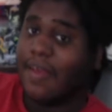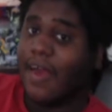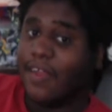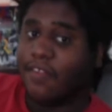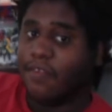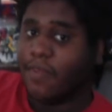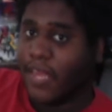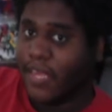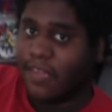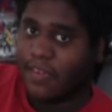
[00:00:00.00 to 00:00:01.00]
I do
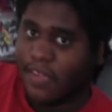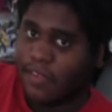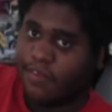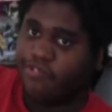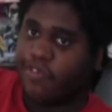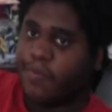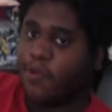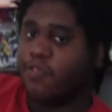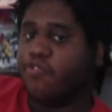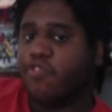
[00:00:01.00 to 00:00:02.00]
like Intet the
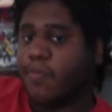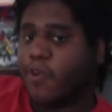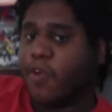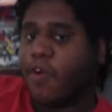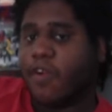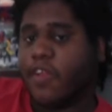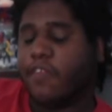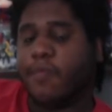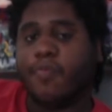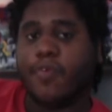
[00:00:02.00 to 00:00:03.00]
Dreamer. The Dreamer card
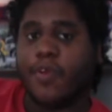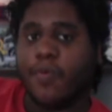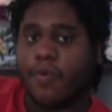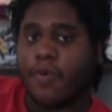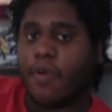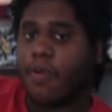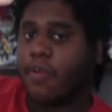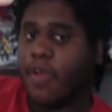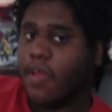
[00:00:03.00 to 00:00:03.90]
is a pretty cool card,